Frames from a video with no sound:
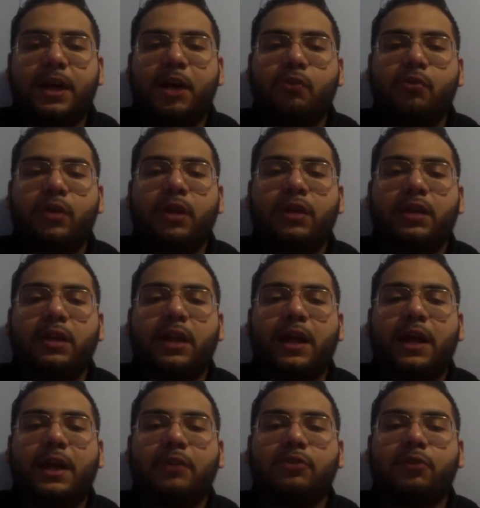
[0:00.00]
how quickly and
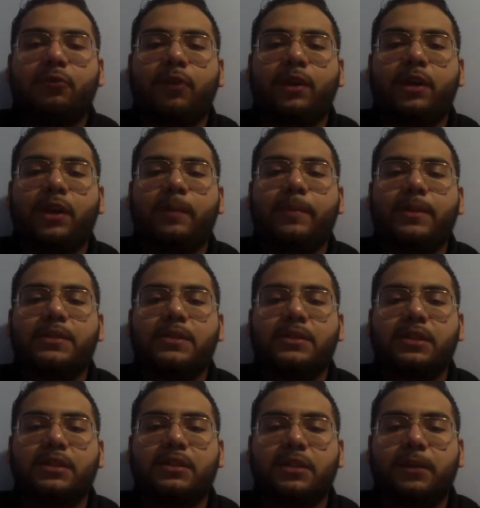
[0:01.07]
how severely a business
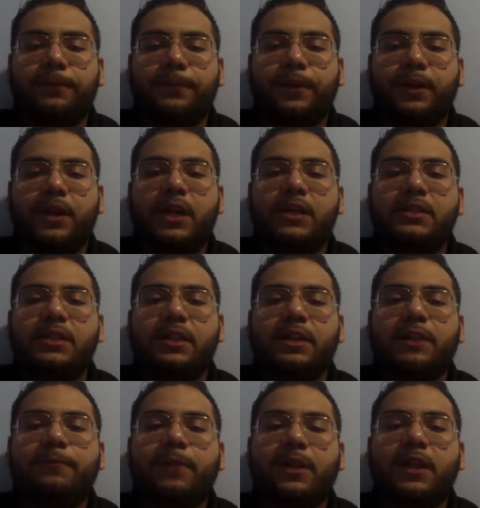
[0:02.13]
can suffer
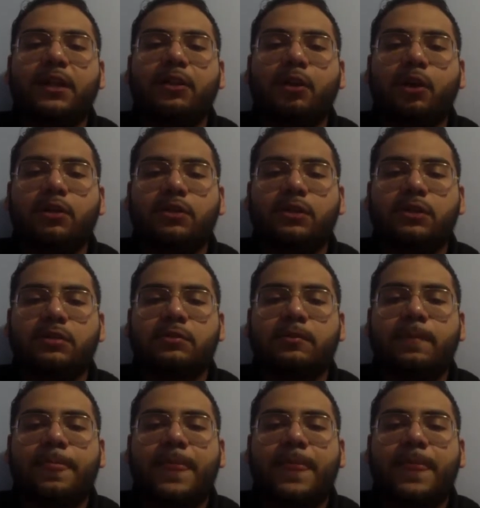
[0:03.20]
significant losses